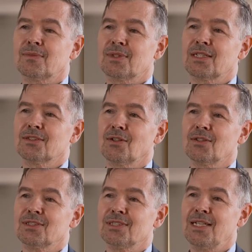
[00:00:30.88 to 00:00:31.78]

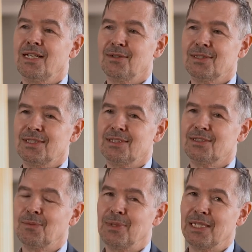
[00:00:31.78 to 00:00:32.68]
technology heritage
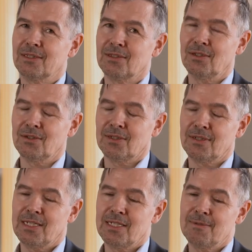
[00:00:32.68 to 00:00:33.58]
to build
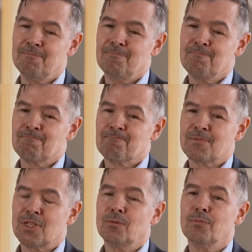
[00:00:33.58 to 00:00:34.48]
on. Then,
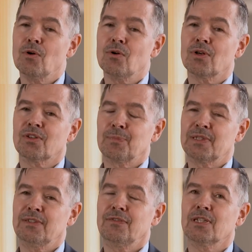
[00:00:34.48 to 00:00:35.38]
more
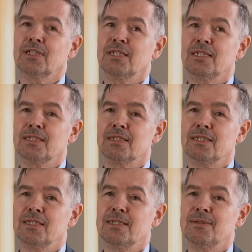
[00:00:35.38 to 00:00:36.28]
specifically in
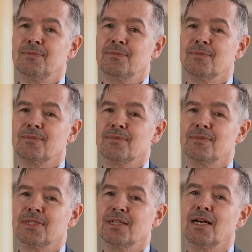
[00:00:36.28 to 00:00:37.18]

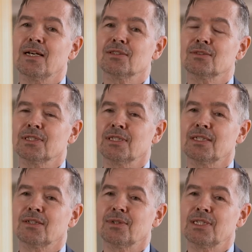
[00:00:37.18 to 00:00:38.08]
hydrogen
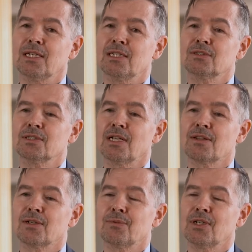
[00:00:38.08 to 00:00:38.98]
and in green hydrogen, I
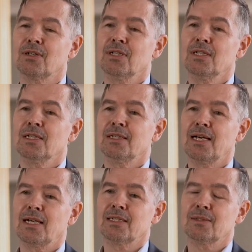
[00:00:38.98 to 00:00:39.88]
think we are
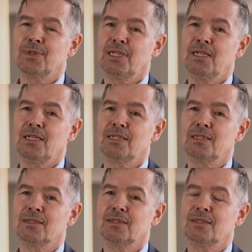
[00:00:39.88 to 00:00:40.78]
lagging
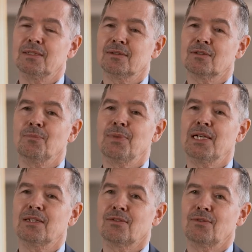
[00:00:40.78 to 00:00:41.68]
behind
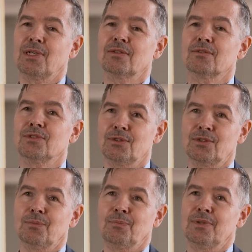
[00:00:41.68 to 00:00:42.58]
compared to the rest of
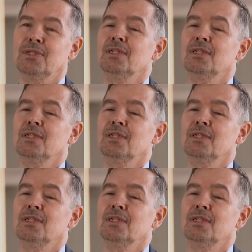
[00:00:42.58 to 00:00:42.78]
Europe,